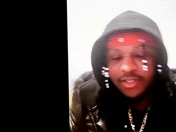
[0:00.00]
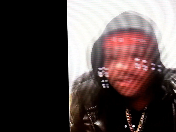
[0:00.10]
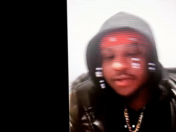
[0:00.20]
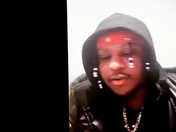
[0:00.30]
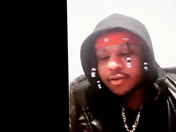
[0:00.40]

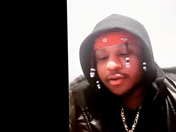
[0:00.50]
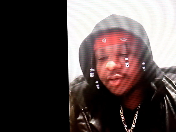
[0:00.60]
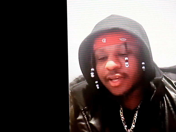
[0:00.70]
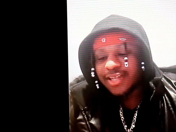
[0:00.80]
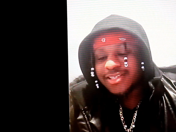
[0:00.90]
For
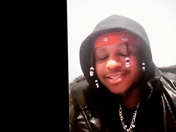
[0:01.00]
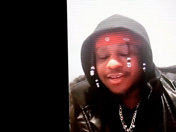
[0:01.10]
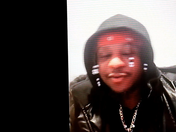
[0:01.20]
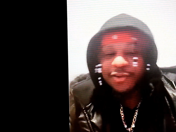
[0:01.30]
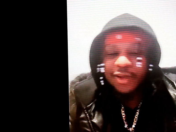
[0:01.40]
reference
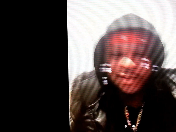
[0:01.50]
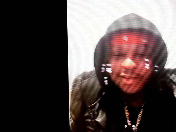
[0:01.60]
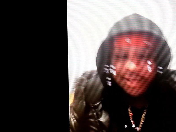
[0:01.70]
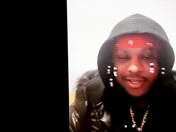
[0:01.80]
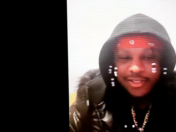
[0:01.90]
to
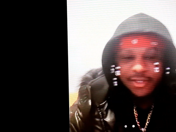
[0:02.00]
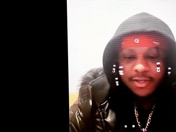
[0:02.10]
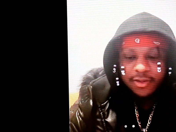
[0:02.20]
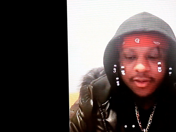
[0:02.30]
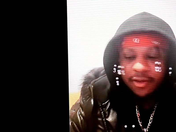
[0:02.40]
it's still
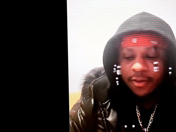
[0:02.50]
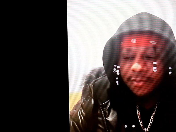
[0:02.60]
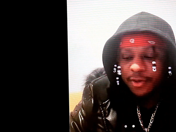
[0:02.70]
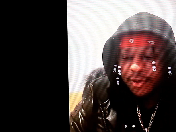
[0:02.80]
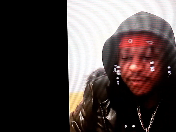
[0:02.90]
Young
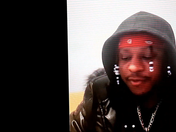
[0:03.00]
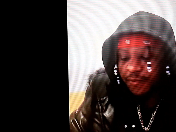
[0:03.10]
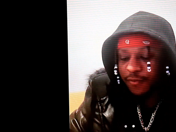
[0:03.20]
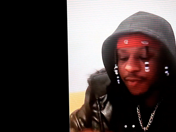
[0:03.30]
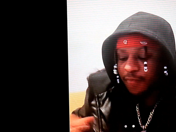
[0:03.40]
Easy,
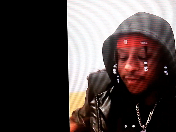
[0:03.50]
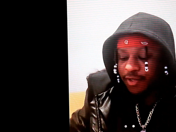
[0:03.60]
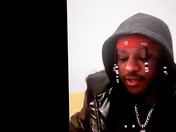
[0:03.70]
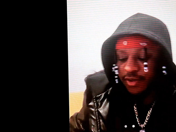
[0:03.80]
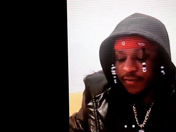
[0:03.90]
but to
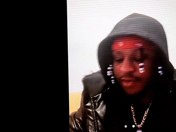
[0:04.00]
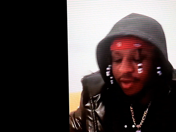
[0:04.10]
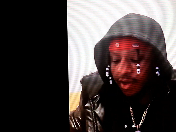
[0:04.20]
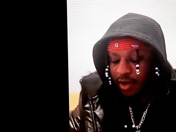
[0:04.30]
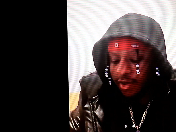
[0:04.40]
reference
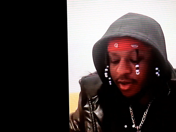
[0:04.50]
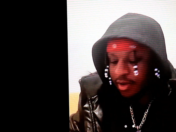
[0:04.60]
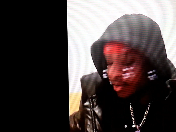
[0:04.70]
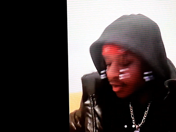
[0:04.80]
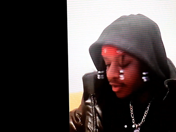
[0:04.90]
of
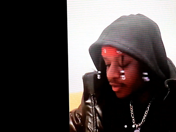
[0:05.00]
the